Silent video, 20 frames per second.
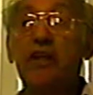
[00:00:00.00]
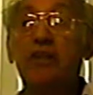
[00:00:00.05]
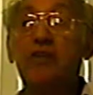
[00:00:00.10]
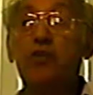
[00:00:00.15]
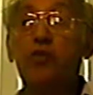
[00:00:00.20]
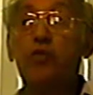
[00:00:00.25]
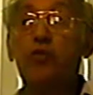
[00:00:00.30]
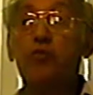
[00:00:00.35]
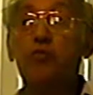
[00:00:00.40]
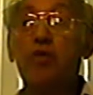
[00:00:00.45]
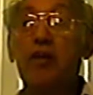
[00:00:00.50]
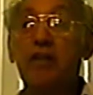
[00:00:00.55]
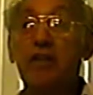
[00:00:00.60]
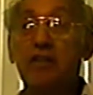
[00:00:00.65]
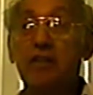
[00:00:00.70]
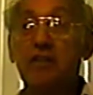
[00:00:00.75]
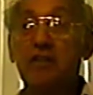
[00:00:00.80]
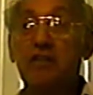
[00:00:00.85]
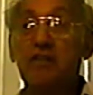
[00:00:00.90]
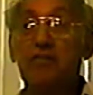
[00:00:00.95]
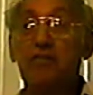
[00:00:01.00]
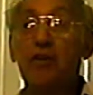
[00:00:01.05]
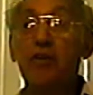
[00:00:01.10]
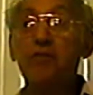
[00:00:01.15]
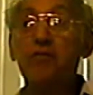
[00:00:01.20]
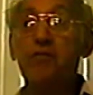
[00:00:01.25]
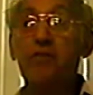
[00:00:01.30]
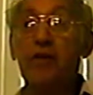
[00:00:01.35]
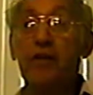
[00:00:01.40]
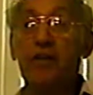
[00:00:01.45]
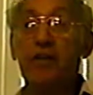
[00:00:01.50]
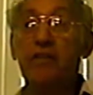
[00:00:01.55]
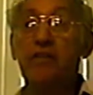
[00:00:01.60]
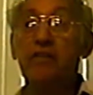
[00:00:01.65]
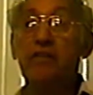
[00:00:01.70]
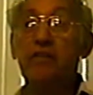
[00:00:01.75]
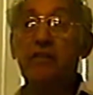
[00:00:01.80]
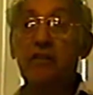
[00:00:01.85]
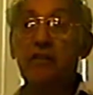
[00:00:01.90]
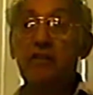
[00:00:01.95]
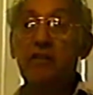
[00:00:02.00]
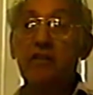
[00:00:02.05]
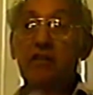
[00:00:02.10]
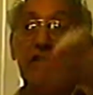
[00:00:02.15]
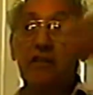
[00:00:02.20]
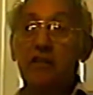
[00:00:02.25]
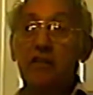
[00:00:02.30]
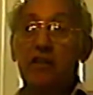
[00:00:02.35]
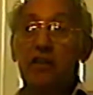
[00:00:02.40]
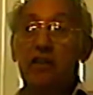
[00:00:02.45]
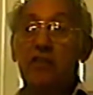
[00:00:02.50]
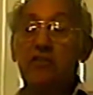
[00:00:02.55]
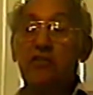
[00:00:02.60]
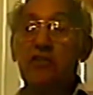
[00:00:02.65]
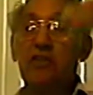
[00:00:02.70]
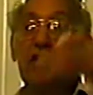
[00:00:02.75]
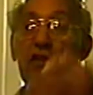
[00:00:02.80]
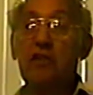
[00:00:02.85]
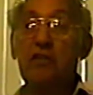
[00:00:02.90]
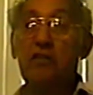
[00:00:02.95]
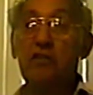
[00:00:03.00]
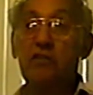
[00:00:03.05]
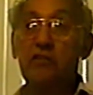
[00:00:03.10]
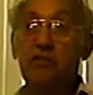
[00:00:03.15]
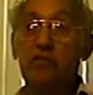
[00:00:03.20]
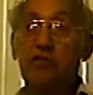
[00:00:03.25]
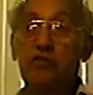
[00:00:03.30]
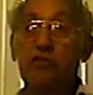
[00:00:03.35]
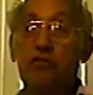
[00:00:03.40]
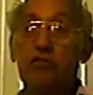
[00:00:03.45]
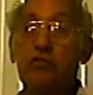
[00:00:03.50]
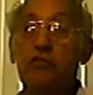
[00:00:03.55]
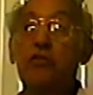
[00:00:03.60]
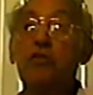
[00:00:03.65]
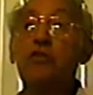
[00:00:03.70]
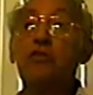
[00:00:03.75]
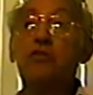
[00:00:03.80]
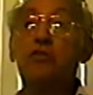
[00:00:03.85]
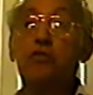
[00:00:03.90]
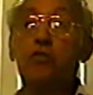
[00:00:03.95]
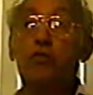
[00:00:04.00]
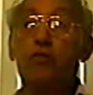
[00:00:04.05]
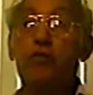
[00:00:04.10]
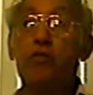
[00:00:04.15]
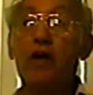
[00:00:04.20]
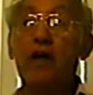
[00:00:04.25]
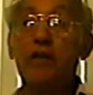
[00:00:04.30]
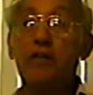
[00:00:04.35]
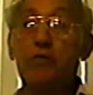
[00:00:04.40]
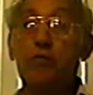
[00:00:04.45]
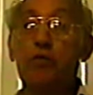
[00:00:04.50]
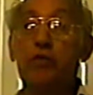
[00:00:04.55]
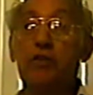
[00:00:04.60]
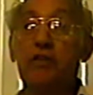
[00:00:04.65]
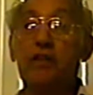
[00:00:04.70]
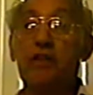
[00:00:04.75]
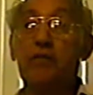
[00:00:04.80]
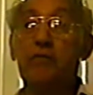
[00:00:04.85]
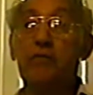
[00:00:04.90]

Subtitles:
took my grandfather as to fight with them.